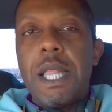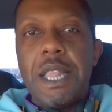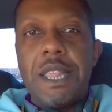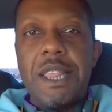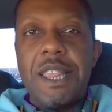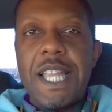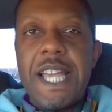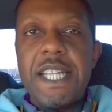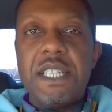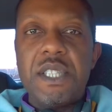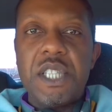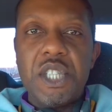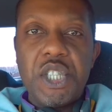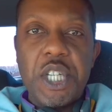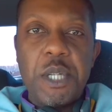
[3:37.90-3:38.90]
Ladies
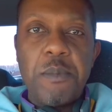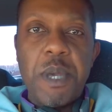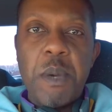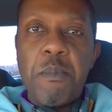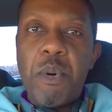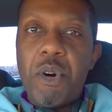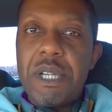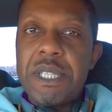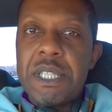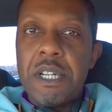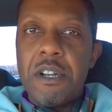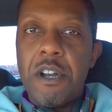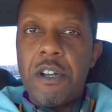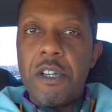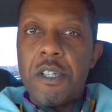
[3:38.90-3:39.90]
and gentlemen, boys and
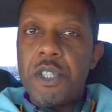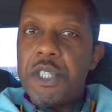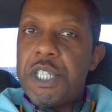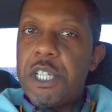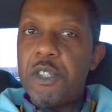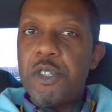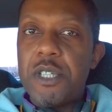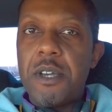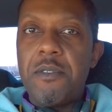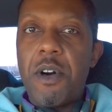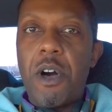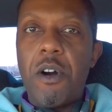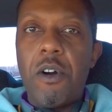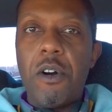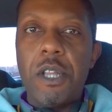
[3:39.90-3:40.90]
girls, children of
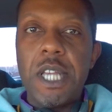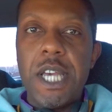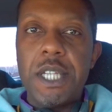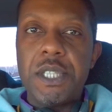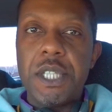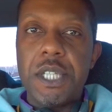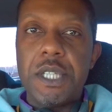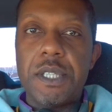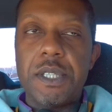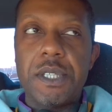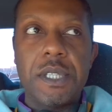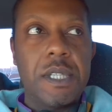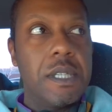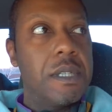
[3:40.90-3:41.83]
all ages.